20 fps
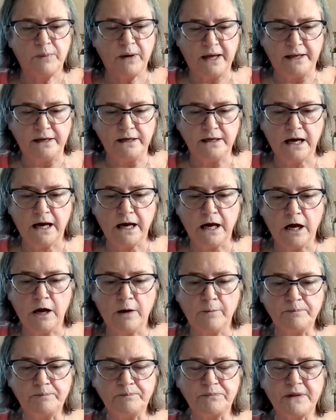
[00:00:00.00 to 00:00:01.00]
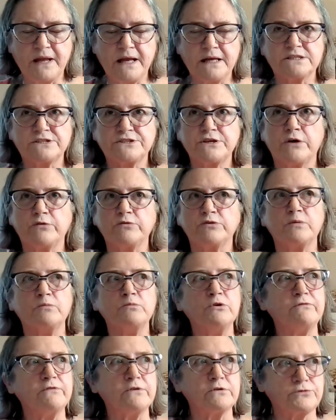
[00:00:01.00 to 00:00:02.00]
But so
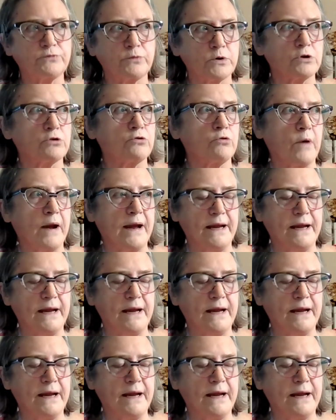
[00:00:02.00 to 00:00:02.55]
the movers were